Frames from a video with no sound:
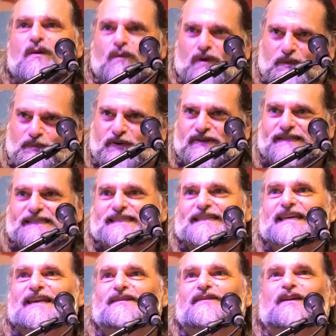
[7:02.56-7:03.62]
we're
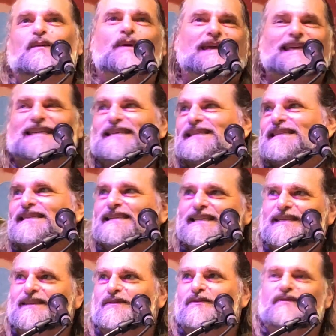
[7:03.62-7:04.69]
perceiving, we can
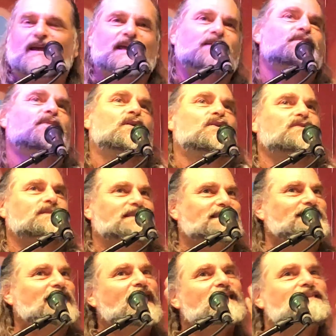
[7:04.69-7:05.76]
see the rainbows
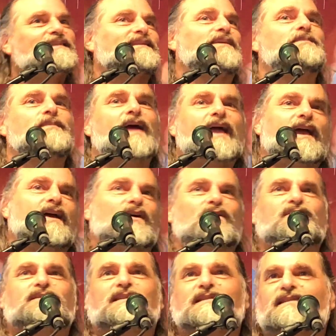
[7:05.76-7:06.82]
and taste the
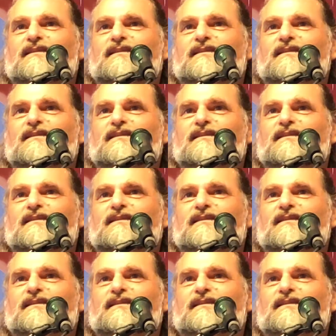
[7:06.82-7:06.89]
mangoes and